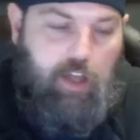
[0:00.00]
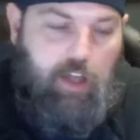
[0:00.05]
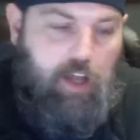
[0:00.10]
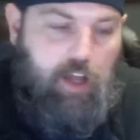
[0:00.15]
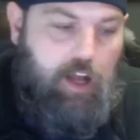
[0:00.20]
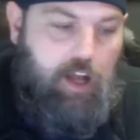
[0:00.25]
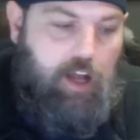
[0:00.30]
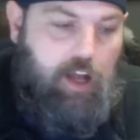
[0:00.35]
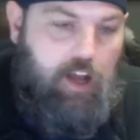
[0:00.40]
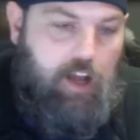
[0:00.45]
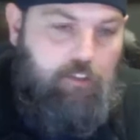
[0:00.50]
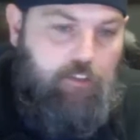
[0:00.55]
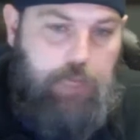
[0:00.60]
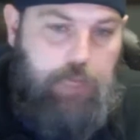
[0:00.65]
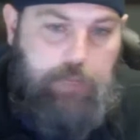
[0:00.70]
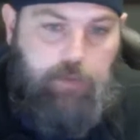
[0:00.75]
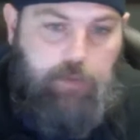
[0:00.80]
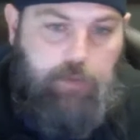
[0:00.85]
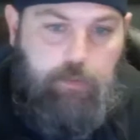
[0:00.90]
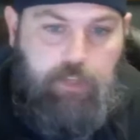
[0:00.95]
of
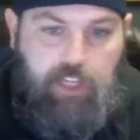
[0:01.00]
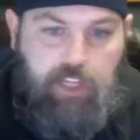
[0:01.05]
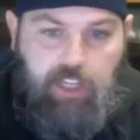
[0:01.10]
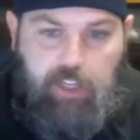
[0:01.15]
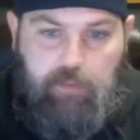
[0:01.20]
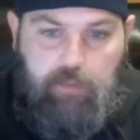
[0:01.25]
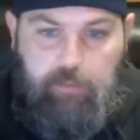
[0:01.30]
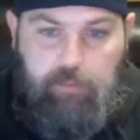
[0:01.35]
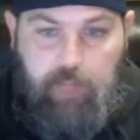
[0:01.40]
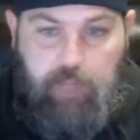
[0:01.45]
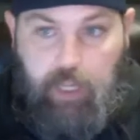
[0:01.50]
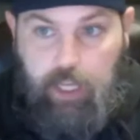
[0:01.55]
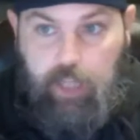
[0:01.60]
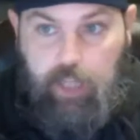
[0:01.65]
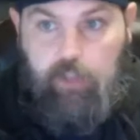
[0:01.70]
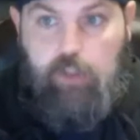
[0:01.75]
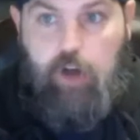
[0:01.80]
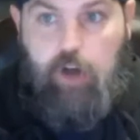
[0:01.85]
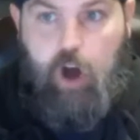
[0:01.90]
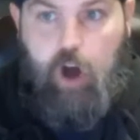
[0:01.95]
people being
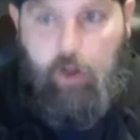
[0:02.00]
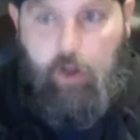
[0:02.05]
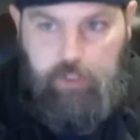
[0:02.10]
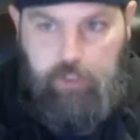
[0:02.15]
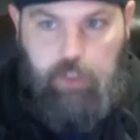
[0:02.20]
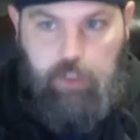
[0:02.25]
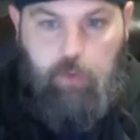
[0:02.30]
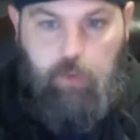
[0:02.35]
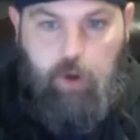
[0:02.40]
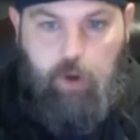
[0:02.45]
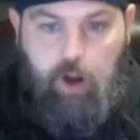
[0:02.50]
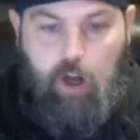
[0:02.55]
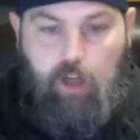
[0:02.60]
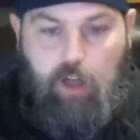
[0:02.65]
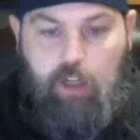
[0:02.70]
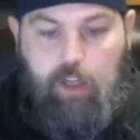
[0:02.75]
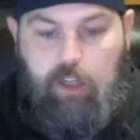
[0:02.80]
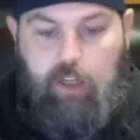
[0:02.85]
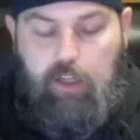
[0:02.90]
engulfed in the work.